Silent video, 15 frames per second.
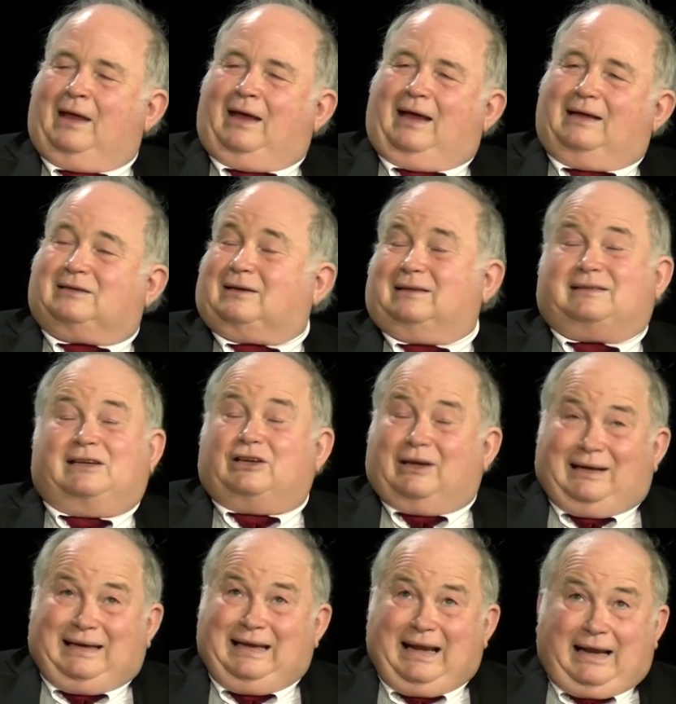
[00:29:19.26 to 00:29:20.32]
And so I said, "You're
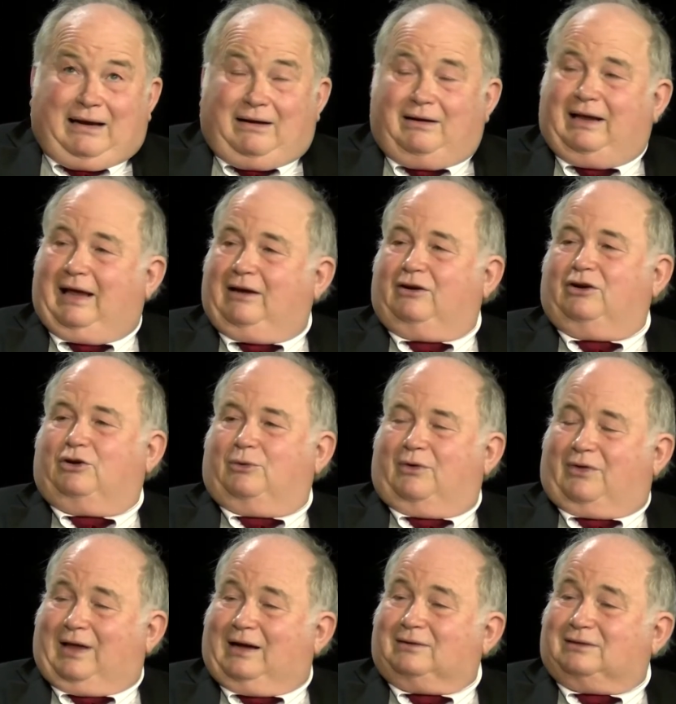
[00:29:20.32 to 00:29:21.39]
going to need 800 to
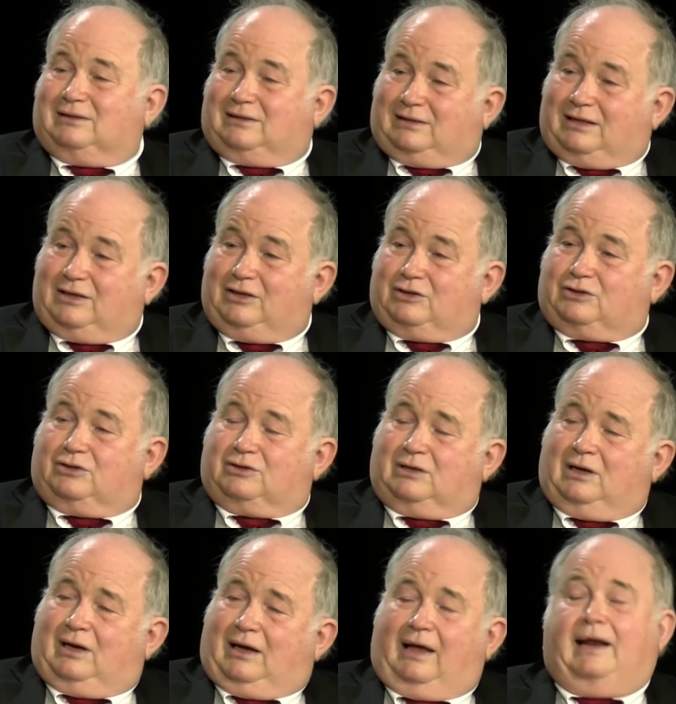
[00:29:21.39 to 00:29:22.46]
1,000 signatures."
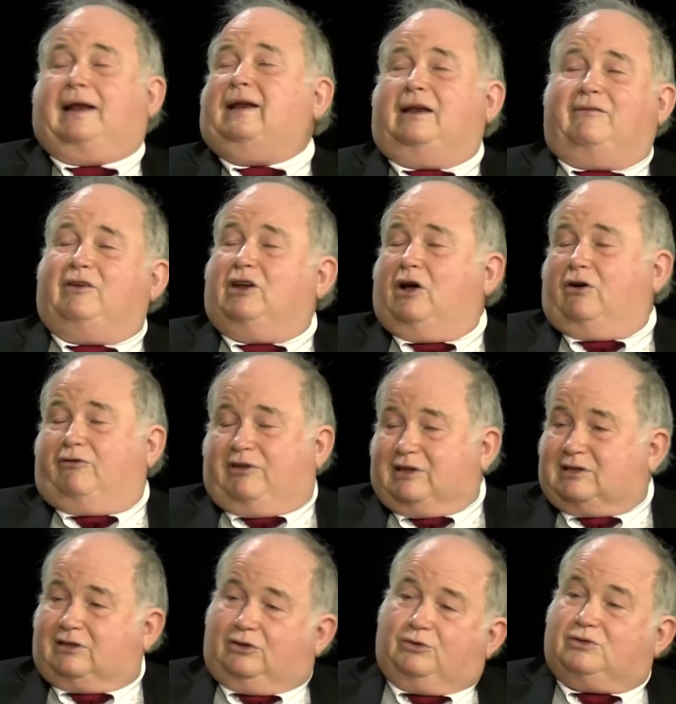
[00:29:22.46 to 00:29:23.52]
And I didn't even know
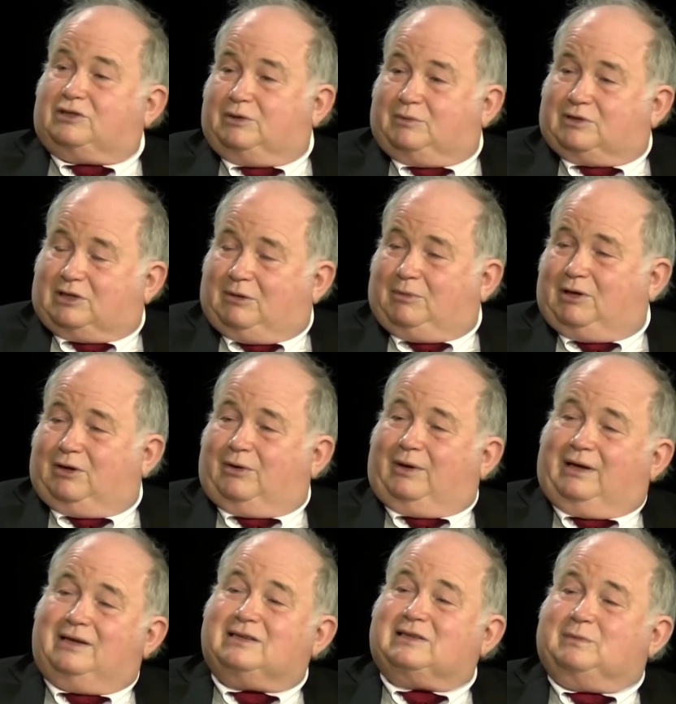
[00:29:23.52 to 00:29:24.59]
Vince Saluzzi was going to be doing
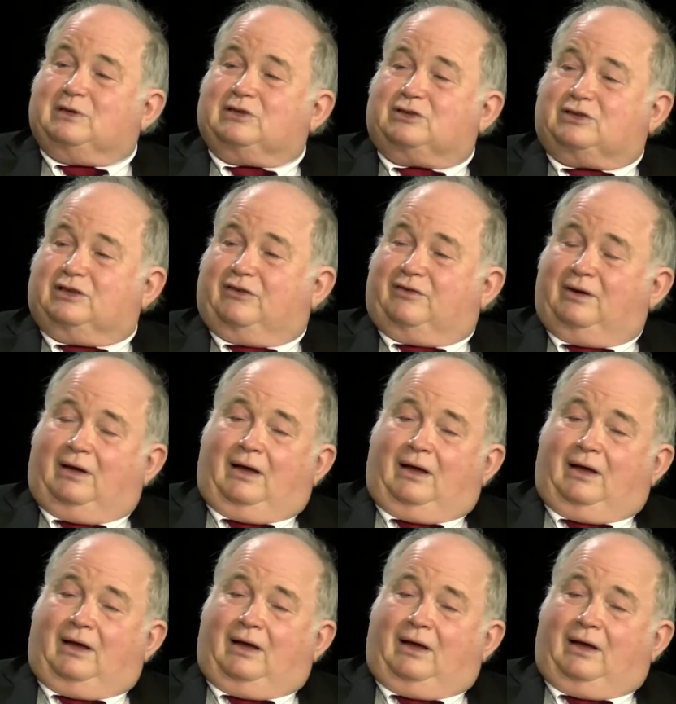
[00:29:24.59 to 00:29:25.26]
his mischief.